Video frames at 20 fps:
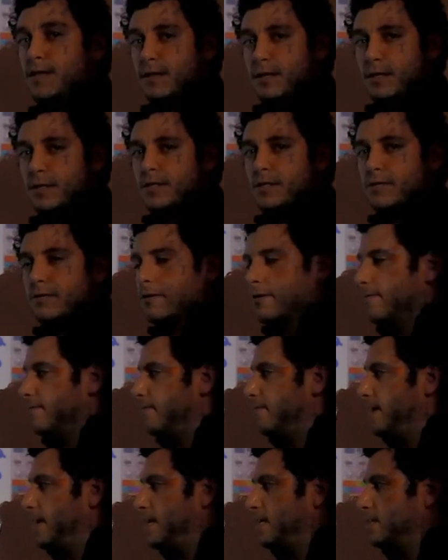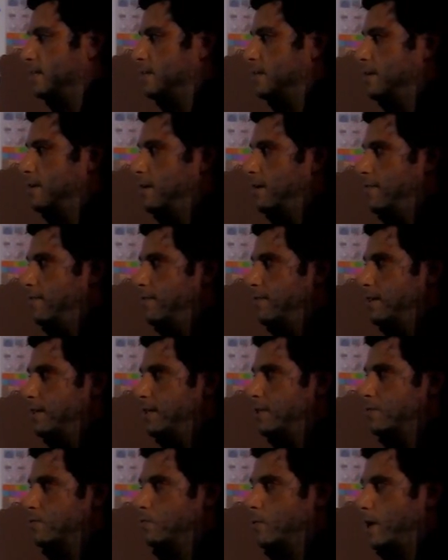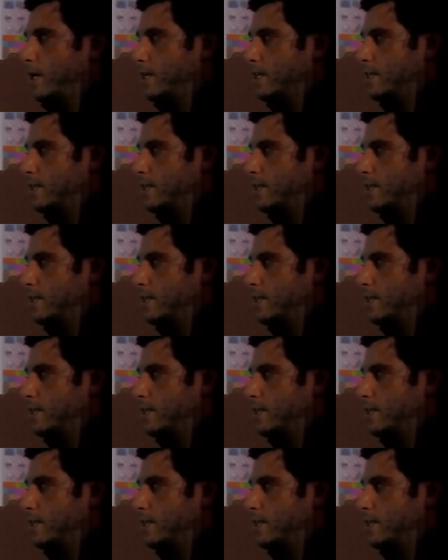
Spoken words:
The third face of this right